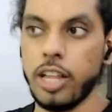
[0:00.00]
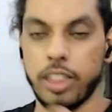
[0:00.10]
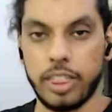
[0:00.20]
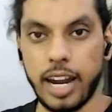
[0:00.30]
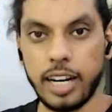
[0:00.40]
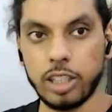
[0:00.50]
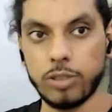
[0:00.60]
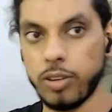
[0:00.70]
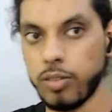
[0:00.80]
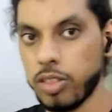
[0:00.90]
That
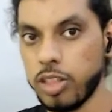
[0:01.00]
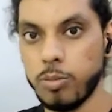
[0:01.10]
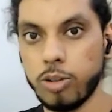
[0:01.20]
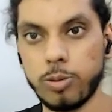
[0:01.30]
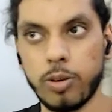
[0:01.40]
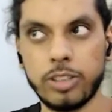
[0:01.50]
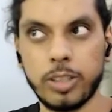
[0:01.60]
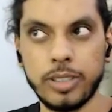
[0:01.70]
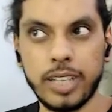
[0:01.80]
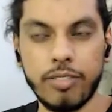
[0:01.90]
is one of the most powerful,
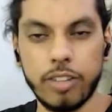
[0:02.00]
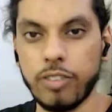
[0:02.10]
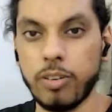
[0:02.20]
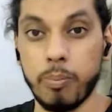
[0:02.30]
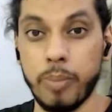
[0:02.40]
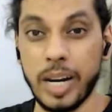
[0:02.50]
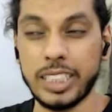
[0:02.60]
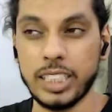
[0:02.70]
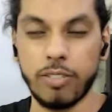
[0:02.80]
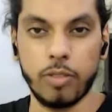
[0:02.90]
something that I've learned from Blair
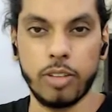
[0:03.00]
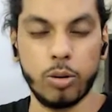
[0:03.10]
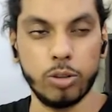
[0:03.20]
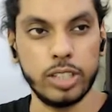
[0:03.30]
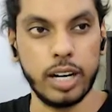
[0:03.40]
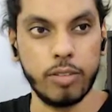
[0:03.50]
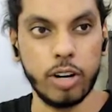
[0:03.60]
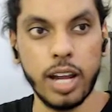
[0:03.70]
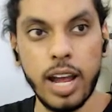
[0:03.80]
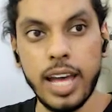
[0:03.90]
Singer, one of the coaches that I've got.